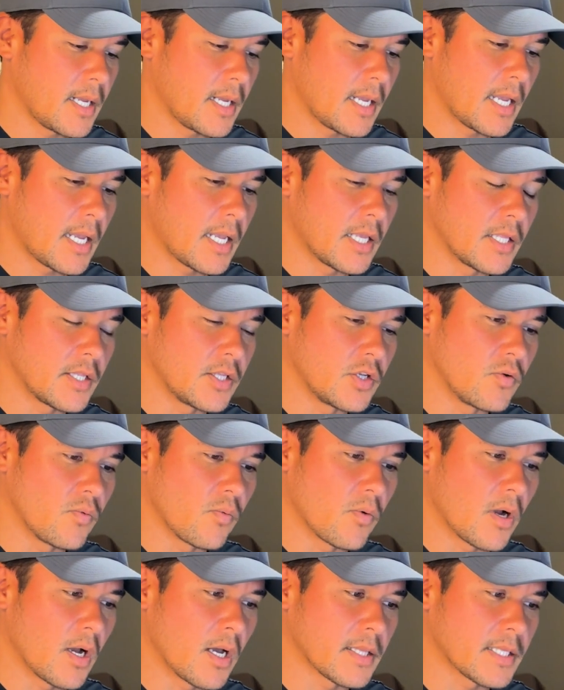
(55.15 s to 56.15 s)
and you
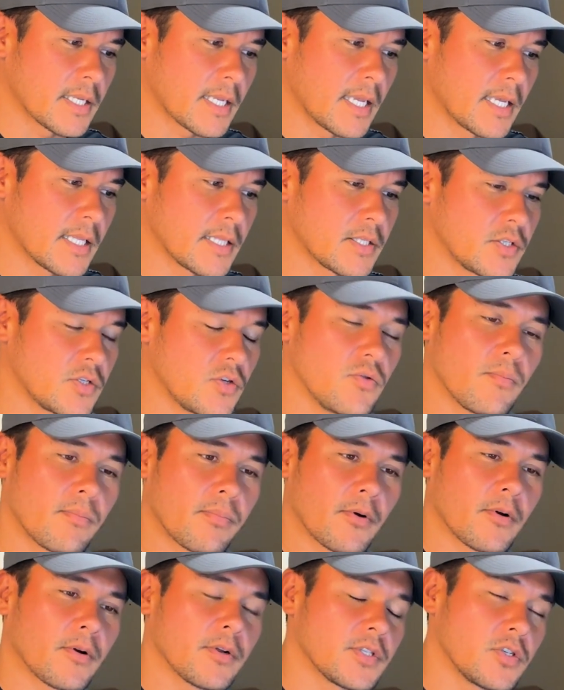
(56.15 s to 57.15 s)
want to get two,
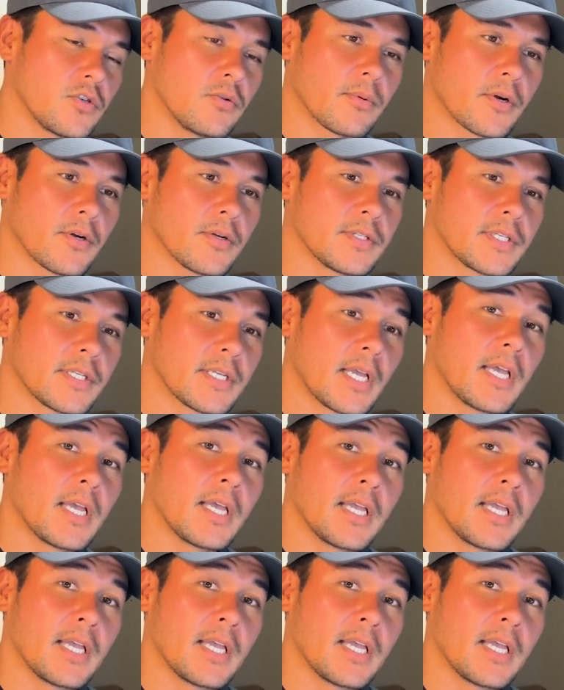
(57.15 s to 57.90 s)
bir two birds